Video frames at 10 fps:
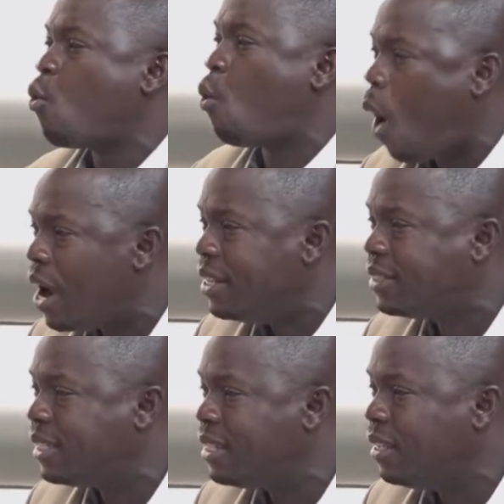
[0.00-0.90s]

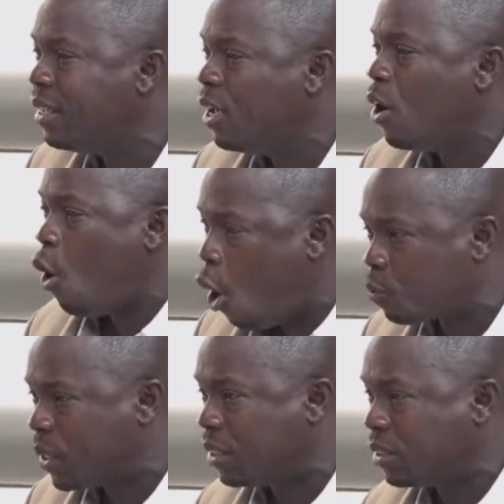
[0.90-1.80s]
quality
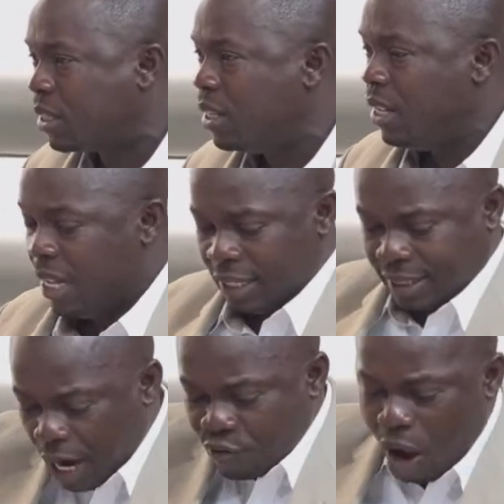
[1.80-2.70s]
hospitals.
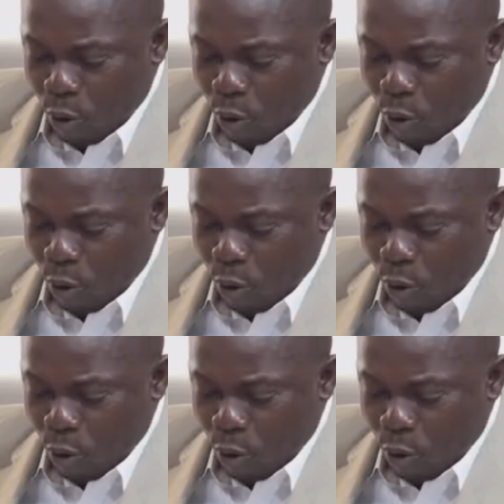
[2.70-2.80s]
Central